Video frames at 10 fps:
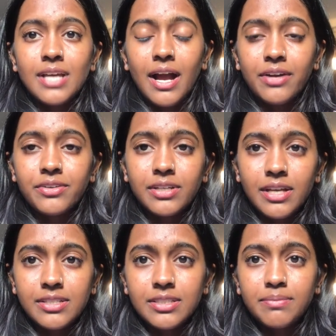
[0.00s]

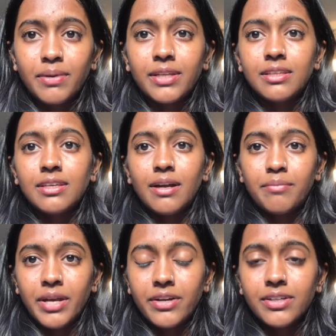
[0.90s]
accredited by the
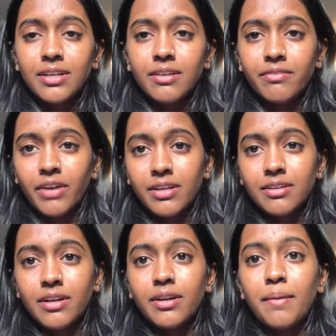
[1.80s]
American
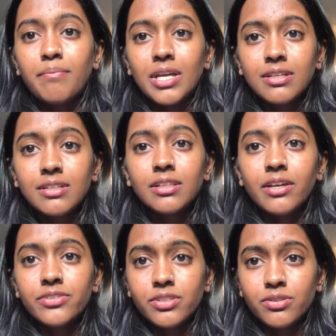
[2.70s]
Veterinary Medical
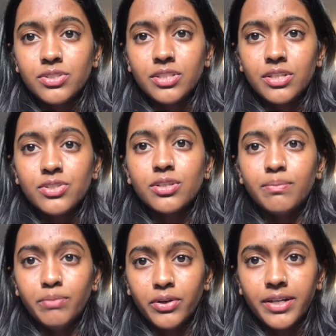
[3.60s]

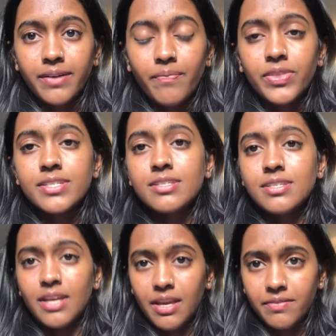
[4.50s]
Association Board. This is
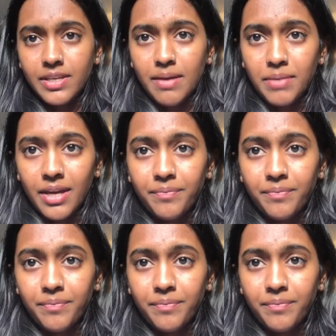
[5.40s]
the AVMA.